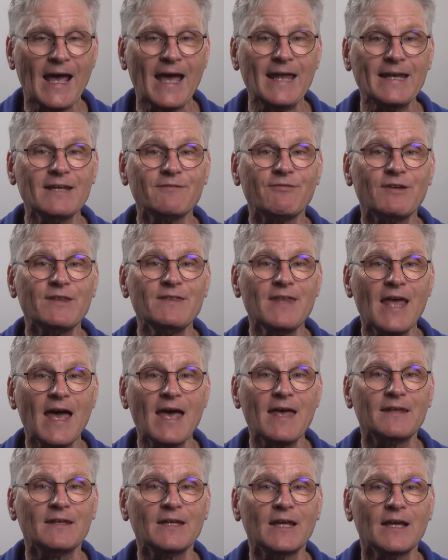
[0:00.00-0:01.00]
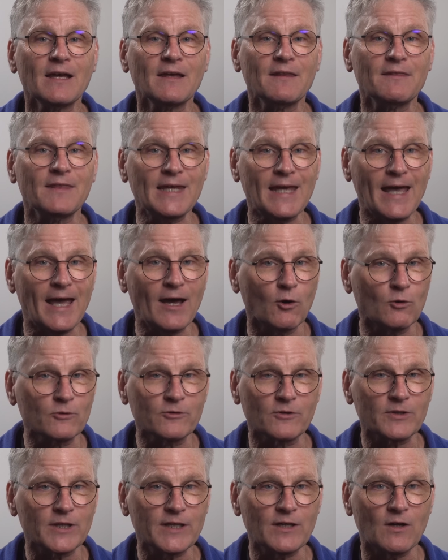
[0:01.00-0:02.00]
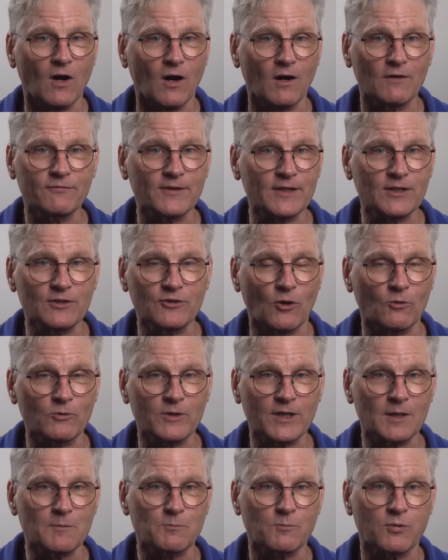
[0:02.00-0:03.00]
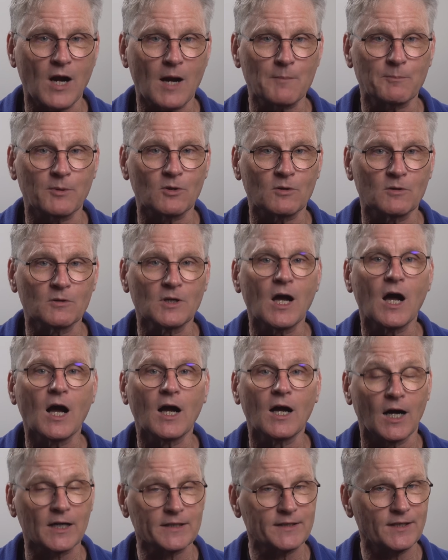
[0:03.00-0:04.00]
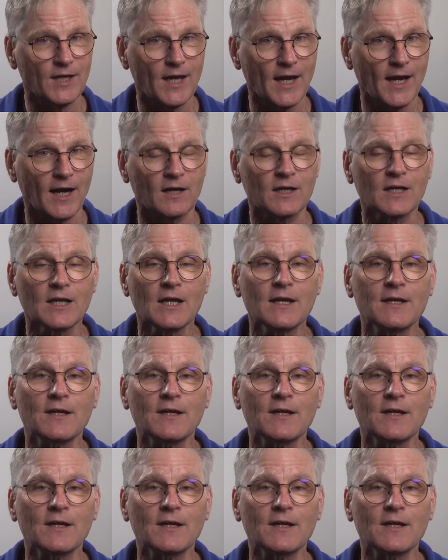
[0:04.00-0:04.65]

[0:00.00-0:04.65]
And even then, the elderly often don't get proper care.